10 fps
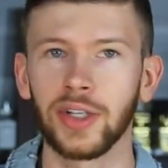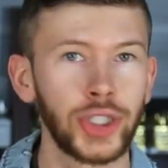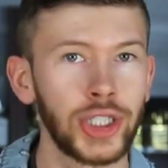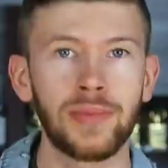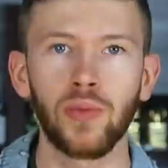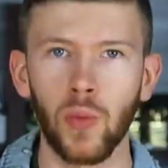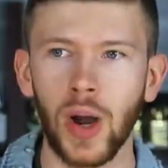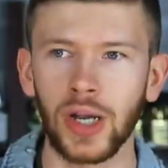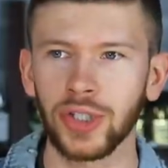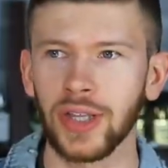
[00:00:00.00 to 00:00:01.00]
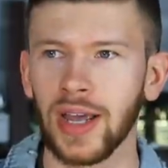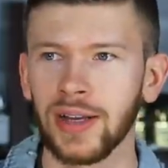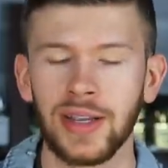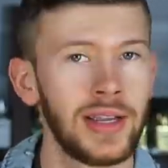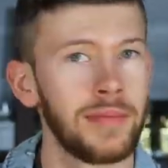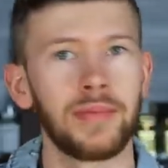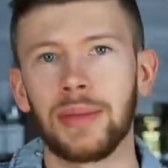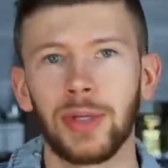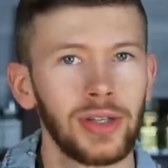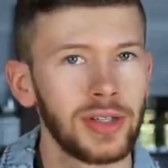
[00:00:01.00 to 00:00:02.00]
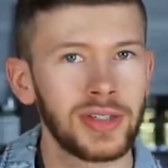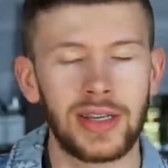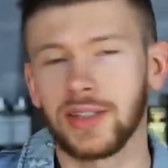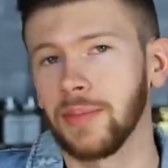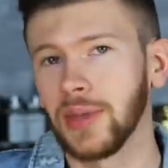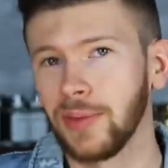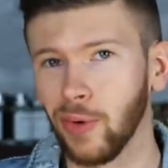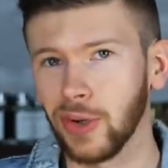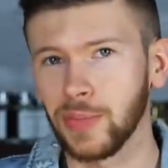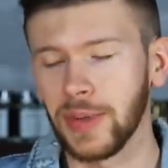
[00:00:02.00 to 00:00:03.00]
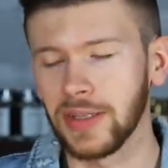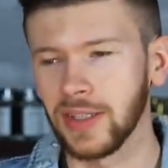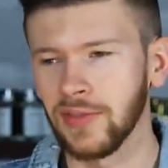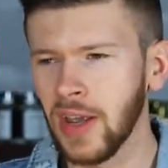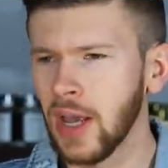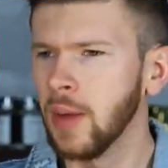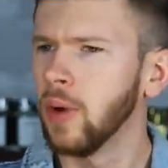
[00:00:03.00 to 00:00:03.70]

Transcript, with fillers: a, cheap watch that maybe looks like something more expensive,